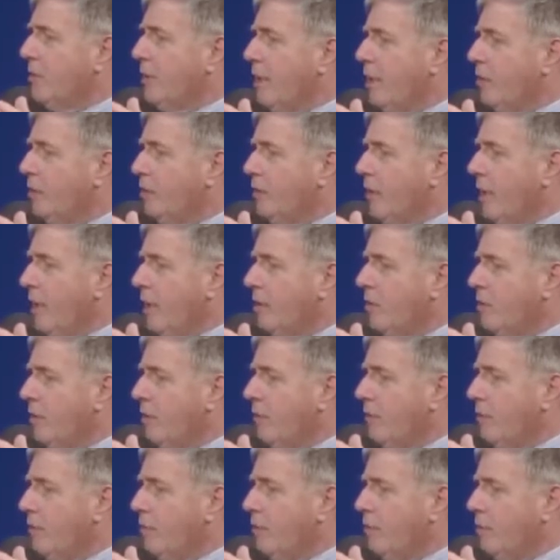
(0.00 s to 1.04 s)
sales tax
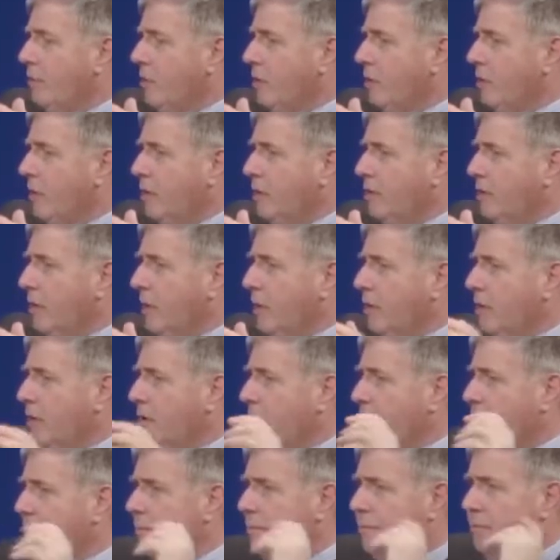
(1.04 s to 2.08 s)
revenues at this
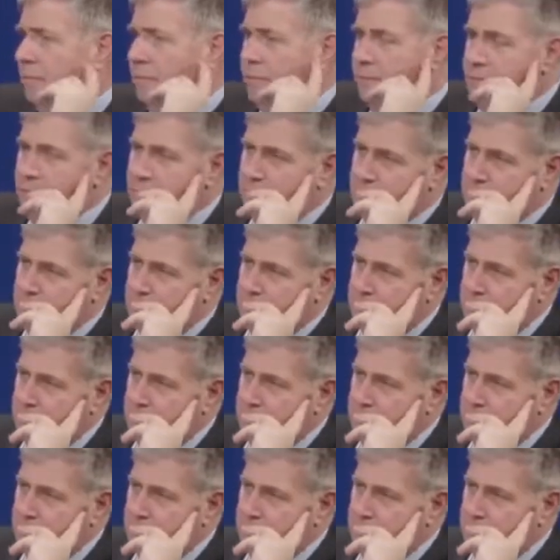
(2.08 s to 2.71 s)
stage?